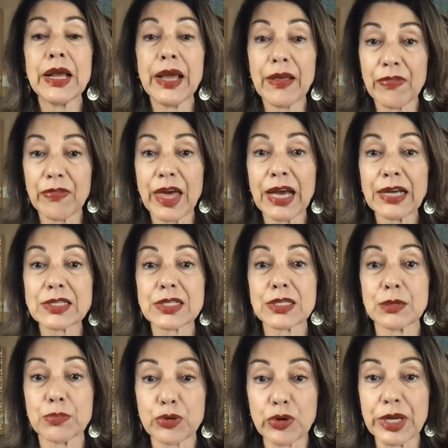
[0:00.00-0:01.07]
and that's
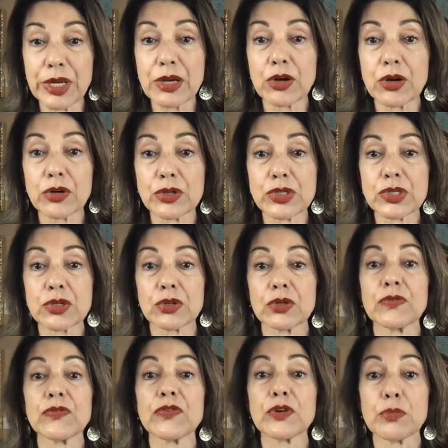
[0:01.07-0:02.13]
the
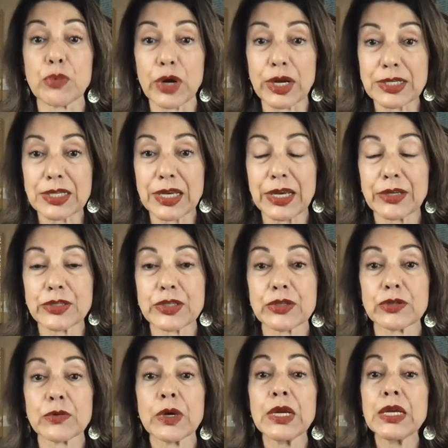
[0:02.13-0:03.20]
precursor for breast
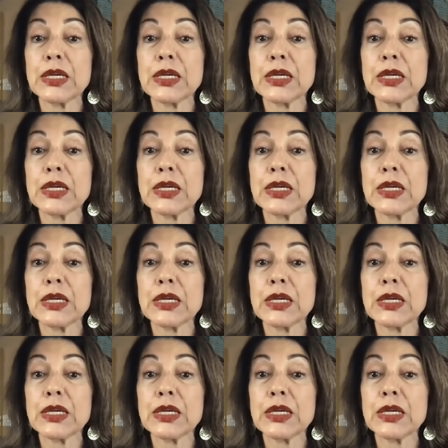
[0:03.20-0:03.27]
cancer.